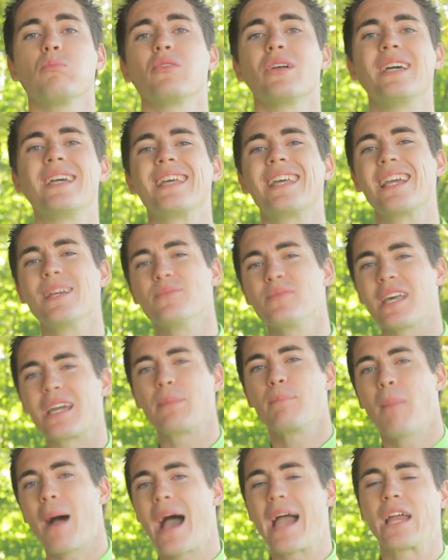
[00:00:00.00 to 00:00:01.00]
playing games like
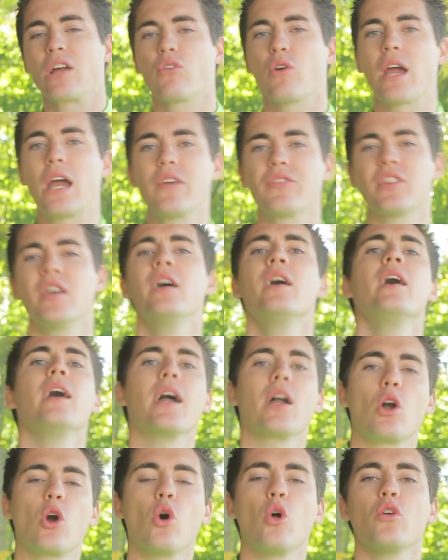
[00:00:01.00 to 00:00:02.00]
Minecraft
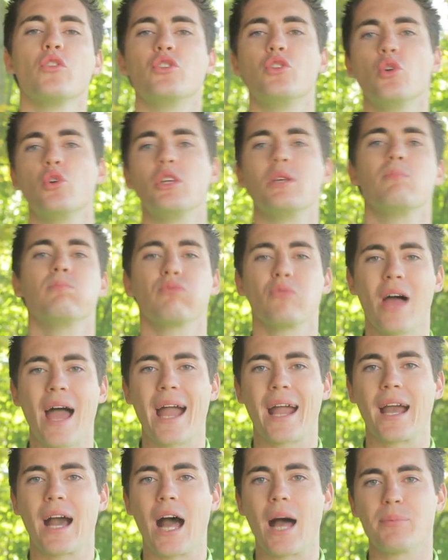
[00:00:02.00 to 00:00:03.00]
and Call of Duty
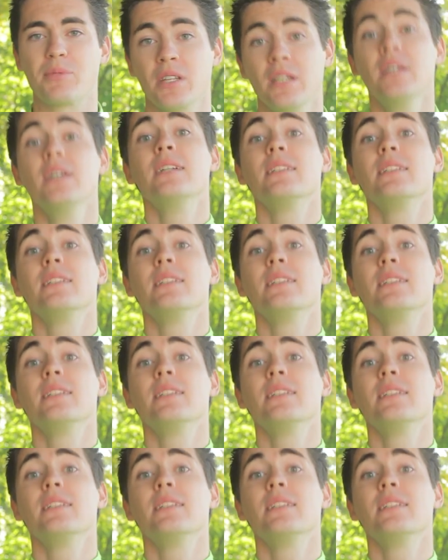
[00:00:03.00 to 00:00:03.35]
Black Ops.